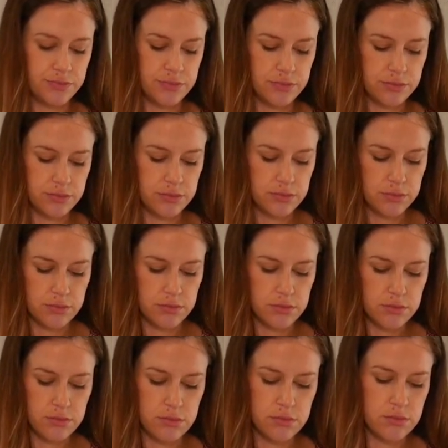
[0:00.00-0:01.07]

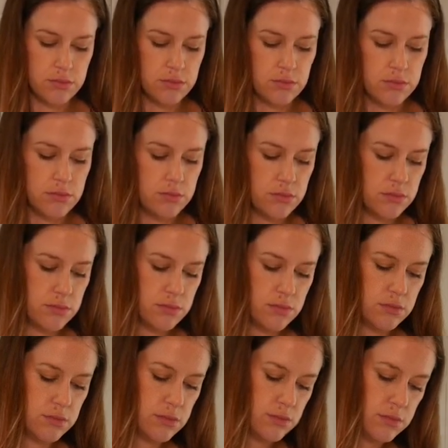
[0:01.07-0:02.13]
Nobody speaks.